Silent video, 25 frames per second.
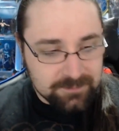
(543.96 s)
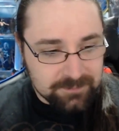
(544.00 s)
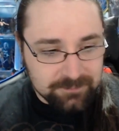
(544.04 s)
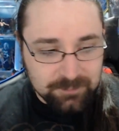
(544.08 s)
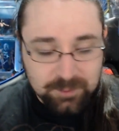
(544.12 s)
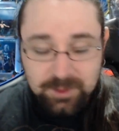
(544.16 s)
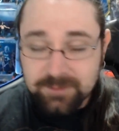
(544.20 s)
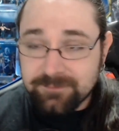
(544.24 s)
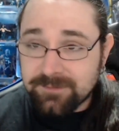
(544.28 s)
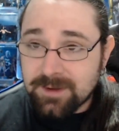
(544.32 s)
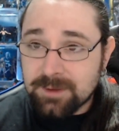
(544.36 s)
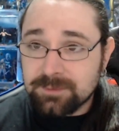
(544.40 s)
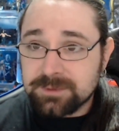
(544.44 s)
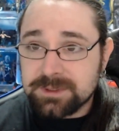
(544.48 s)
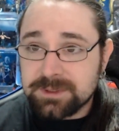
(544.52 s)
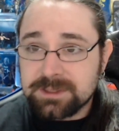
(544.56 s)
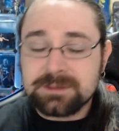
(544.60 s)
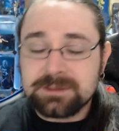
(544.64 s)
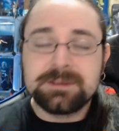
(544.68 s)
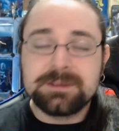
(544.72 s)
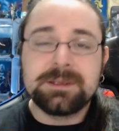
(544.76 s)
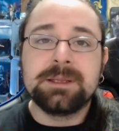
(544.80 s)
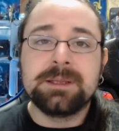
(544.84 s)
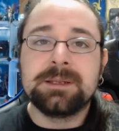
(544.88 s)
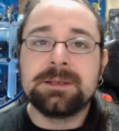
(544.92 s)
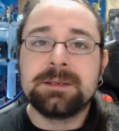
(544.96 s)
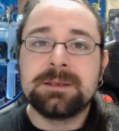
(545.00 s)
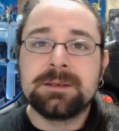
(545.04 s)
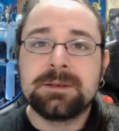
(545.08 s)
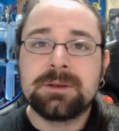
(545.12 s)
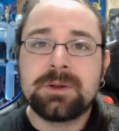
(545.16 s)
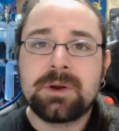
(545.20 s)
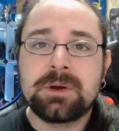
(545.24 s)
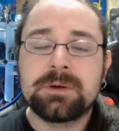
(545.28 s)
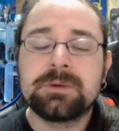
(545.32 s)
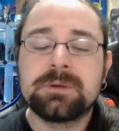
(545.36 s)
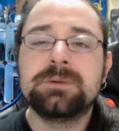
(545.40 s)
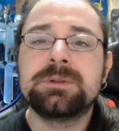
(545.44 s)
We found them
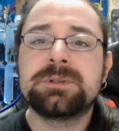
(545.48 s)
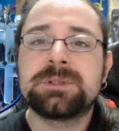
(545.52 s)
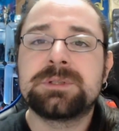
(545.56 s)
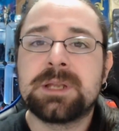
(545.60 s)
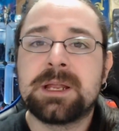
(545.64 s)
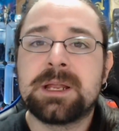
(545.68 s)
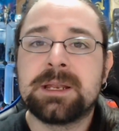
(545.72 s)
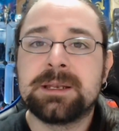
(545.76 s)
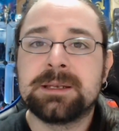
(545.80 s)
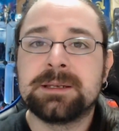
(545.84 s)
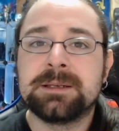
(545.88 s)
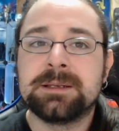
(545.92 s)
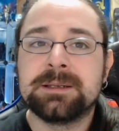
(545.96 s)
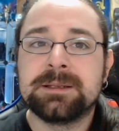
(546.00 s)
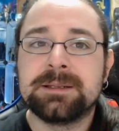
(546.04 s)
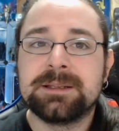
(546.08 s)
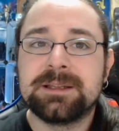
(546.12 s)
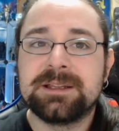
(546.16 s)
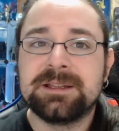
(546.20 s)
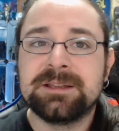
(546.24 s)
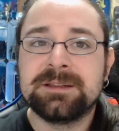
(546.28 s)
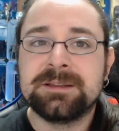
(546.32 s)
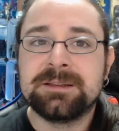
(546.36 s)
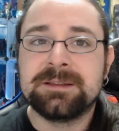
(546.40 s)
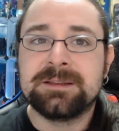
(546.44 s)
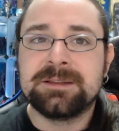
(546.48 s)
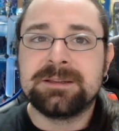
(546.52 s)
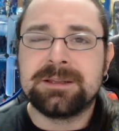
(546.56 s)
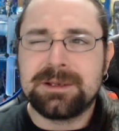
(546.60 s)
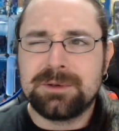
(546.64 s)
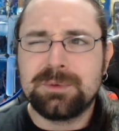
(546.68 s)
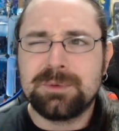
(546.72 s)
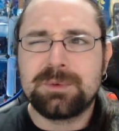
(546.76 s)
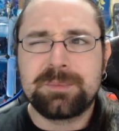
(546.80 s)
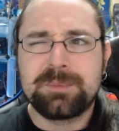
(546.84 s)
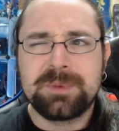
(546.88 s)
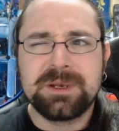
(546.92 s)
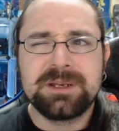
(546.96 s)
in Argus and they
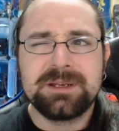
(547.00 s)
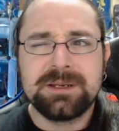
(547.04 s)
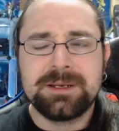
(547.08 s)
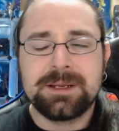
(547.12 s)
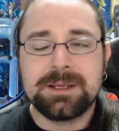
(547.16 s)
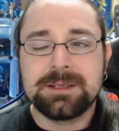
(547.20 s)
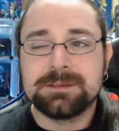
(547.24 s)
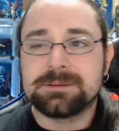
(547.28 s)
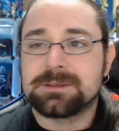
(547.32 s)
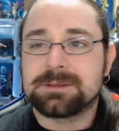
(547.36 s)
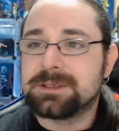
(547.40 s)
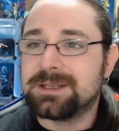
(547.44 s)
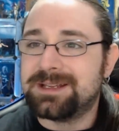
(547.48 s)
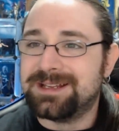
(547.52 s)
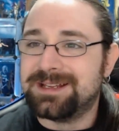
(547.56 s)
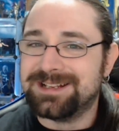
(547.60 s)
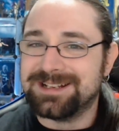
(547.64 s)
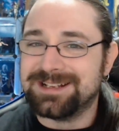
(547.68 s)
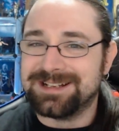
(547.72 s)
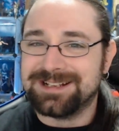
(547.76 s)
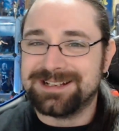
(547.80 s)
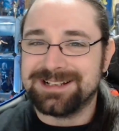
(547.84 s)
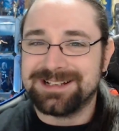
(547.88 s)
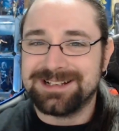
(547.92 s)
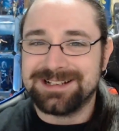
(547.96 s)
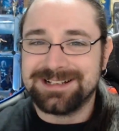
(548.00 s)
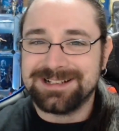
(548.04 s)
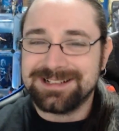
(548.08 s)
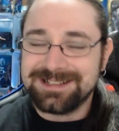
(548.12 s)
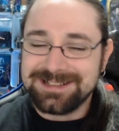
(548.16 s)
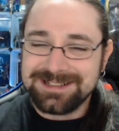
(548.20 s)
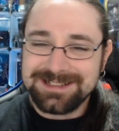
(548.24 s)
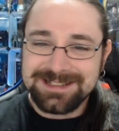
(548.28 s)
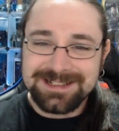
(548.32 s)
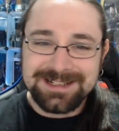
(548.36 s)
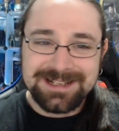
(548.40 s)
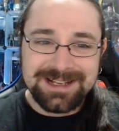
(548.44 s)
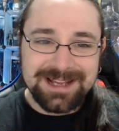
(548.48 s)
look pretty nice.
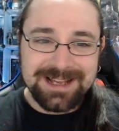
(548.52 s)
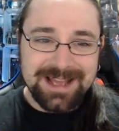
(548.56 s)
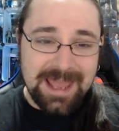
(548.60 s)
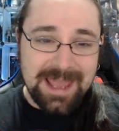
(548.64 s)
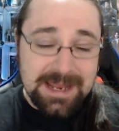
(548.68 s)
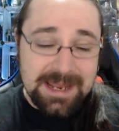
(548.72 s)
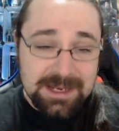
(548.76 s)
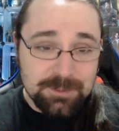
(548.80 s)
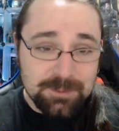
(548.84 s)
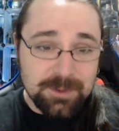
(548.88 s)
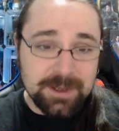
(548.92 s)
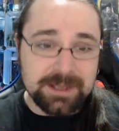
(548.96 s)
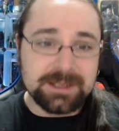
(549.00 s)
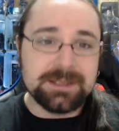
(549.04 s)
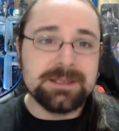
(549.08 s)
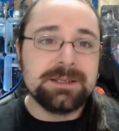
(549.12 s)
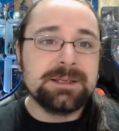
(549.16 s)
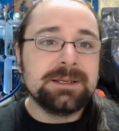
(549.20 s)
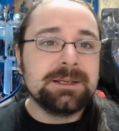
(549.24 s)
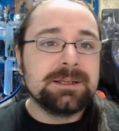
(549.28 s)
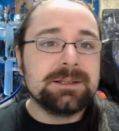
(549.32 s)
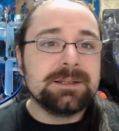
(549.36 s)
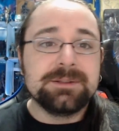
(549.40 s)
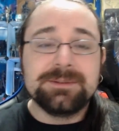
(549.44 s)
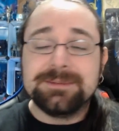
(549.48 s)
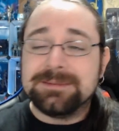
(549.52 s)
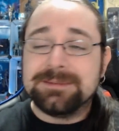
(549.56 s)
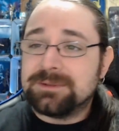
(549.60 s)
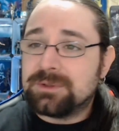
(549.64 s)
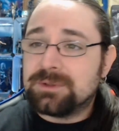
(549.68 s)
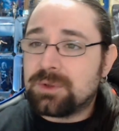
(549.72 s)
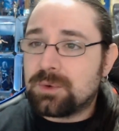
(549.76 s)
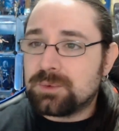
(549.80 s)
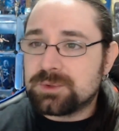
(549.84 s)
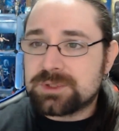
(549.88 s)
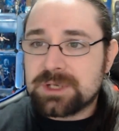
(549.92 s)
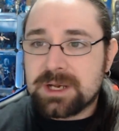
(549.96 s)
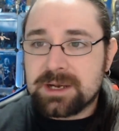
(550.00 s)
Anyway,
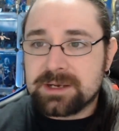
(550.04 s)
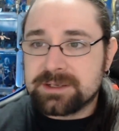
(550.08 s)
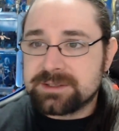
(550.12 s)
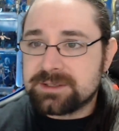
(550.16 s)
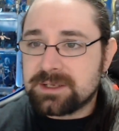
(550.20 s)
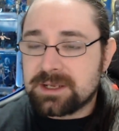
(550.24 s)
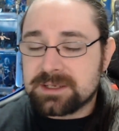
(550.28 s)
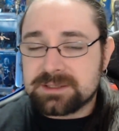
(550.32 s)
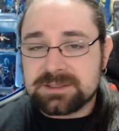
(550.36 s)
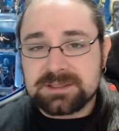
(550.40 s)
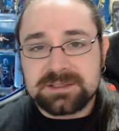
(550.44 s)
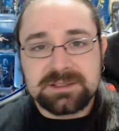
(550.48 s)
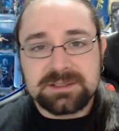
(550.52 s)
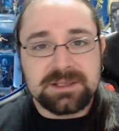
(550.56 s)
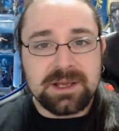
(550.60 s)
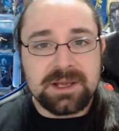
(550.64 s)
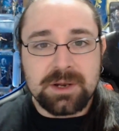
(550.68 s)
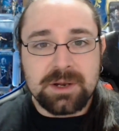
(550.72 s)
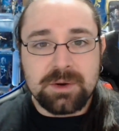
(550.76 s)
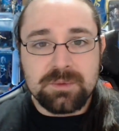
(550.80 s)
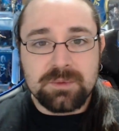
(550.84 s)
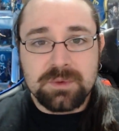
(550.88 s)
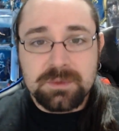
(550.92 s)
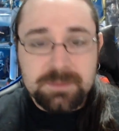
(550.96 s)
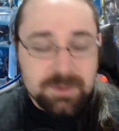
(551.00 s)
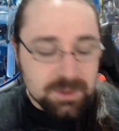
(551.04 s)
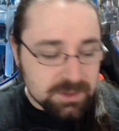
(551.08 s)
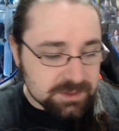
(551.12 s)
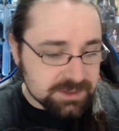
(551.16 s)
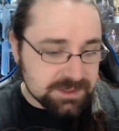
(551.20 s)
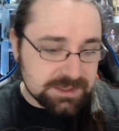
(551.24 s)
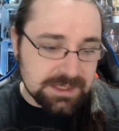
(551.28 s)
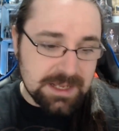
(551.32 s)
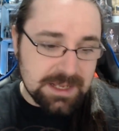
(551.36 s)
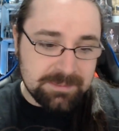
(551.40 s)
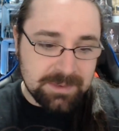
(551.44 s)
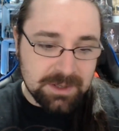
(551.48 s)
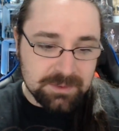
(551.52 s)
those are just
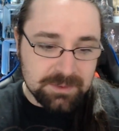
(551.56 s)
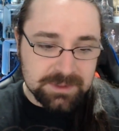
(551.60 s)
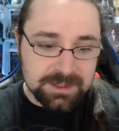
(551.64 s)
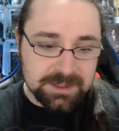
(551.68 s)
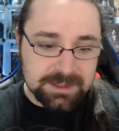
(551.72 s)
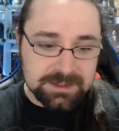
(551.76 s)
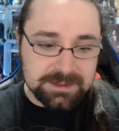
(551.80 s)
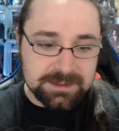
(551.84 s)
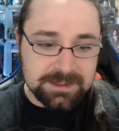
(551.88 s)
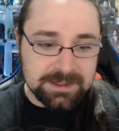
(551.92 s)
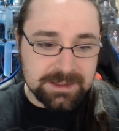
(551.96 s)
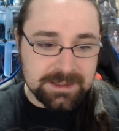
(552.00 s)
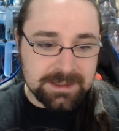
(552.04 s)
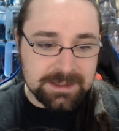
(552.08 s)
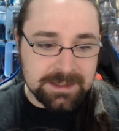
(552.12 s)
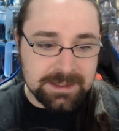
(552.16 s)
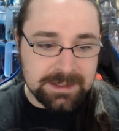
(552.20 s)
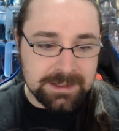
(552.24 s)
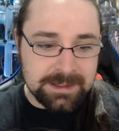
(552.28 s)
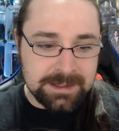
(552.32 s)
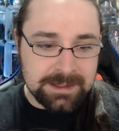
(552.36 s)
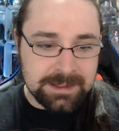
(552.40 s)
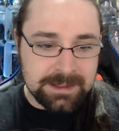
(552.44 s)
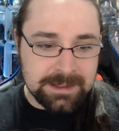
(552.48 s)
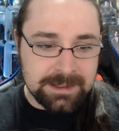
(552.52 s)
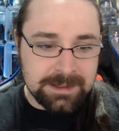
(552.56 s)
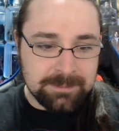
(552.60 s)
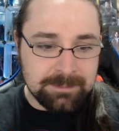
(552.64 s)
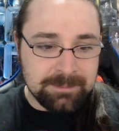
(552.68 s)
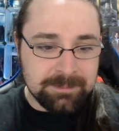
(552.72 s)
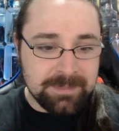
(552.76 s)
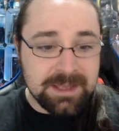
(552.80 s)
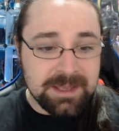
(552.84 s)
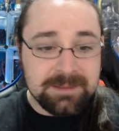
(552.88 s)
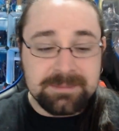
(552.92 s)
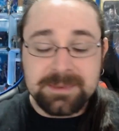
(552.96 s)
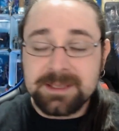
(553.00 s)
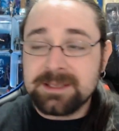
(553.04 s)
rumors about it.
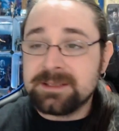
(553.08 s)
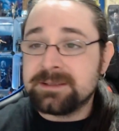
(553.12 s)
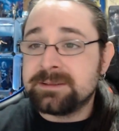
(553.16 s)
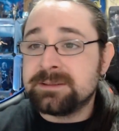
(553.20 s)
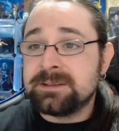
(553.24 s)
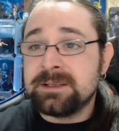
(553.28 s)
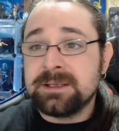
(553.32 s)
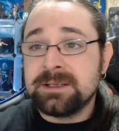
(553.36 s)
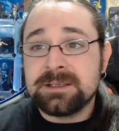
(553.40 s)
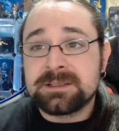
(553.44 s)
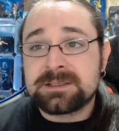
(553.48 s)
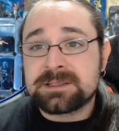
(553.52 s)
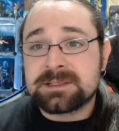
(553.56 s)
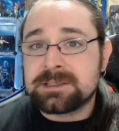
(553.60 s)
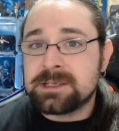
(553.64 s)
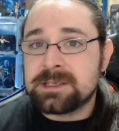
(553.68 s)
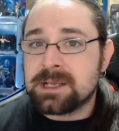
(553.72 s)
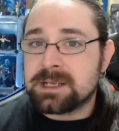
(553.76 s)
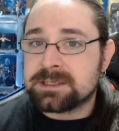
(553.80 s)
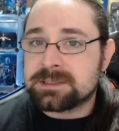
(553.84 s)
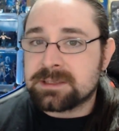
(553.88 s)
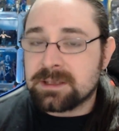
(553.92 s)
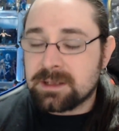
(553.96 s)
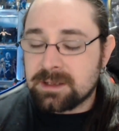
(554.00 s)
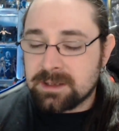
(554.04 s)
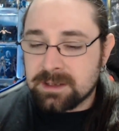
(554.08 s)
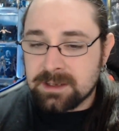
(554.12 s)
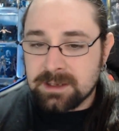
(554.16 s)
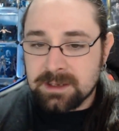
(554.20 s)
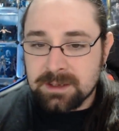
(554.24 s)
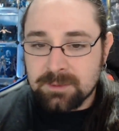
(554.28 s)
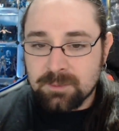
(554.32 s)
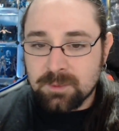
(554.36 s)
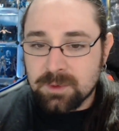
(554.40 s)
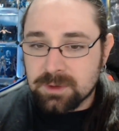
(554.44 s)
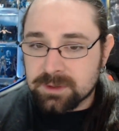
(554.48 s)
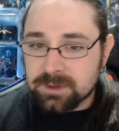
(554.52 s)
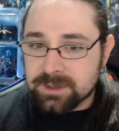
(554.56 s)
Maybe it's just
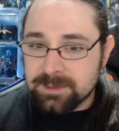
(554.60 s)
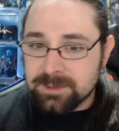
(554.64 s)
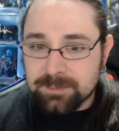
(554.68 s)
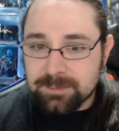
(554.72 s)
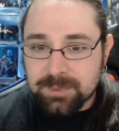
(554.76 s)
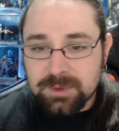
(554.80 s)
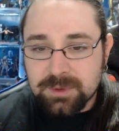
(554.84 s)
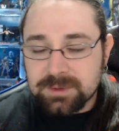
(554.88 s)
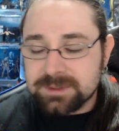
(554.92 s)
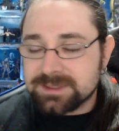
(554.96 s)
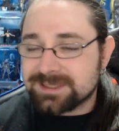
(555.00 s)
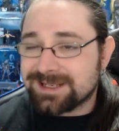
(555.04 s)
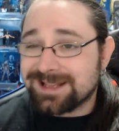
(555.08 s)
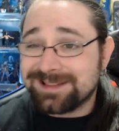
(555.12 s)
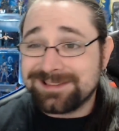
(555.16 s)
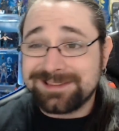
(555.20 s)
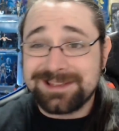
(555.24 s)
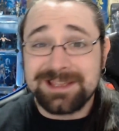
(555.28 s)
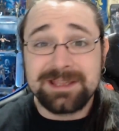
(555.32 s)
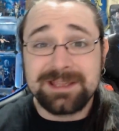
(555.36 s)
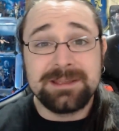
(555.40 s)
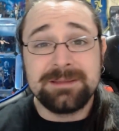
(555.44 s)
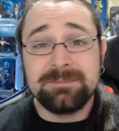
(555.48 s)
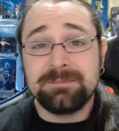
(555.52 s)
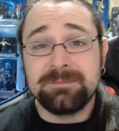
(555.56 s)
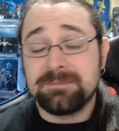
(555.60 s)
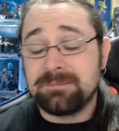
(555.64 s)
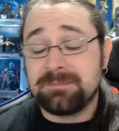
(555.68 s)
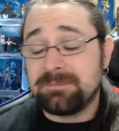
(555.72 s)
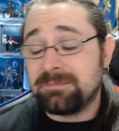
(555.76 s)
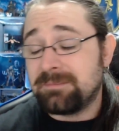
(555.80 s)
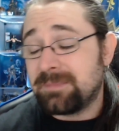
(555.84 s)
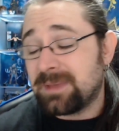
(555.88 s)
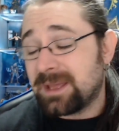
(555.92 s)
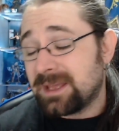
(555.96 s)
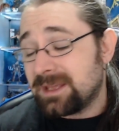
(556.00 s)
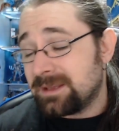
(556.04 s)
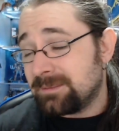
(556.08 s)
a work in progress and they
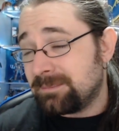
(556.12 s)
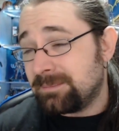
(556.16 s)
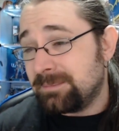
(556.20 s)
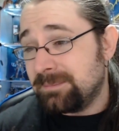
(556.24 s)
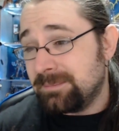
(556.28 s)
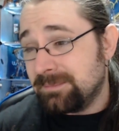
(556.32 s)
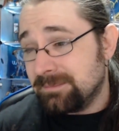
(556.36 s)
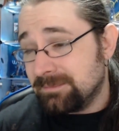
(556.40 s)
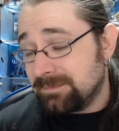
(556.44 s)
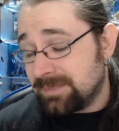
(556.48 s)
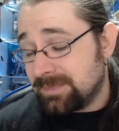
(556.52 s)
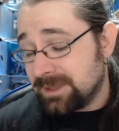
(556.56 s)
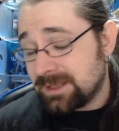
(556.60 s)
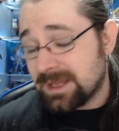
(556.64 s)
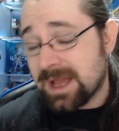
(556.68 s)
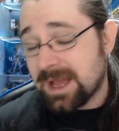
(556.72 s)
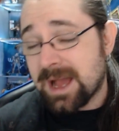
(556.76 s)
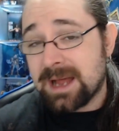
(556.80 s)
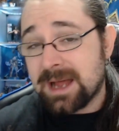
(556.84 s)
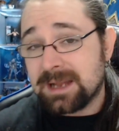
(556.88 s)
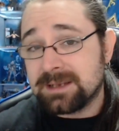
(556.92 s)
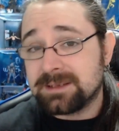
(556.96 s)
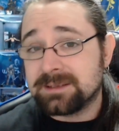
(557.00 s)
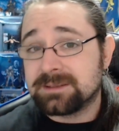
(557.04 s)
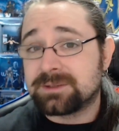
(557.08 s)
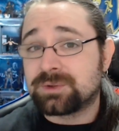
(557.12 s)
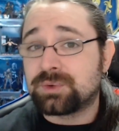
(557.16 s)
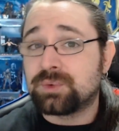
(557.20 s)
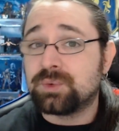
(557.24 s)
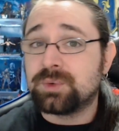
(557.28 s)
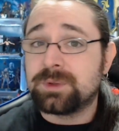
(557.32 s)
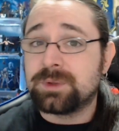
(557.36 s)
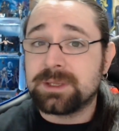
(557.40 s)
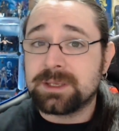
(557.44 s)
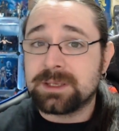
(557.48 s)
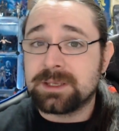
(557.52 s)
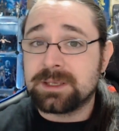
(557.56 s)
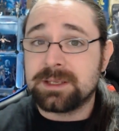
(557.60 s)
may be added to
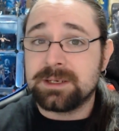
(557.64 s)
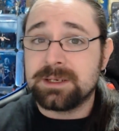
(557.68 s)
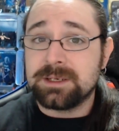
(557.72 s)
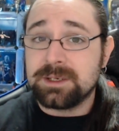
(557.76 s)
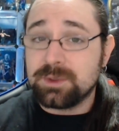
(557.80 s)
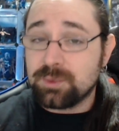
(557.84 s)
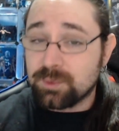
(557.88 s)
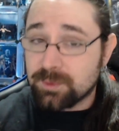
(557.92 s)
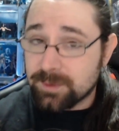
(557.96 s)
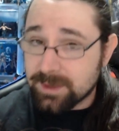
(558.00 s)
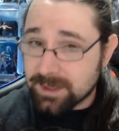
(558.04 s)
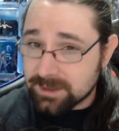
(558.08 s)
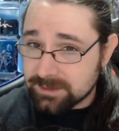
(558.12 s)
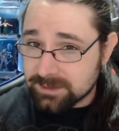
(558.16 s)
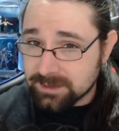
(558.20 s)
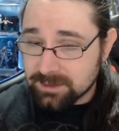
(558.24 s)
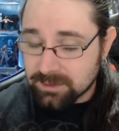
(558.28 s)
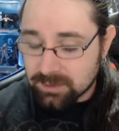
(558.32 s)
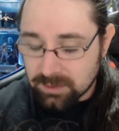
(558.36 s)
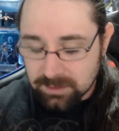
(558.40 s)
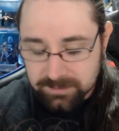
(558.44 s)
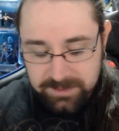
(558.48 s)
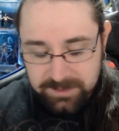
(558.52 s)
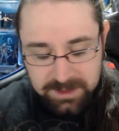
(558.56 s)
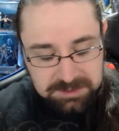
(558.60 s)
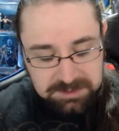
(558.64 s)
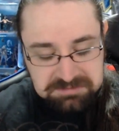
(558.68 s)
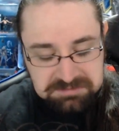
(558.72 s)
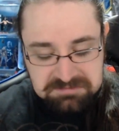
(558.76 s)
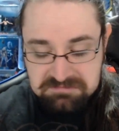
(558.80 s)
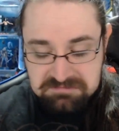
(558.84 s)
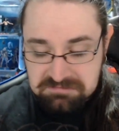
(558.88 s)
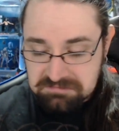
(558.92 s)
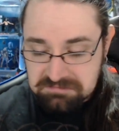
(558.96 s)
the new raid incoming.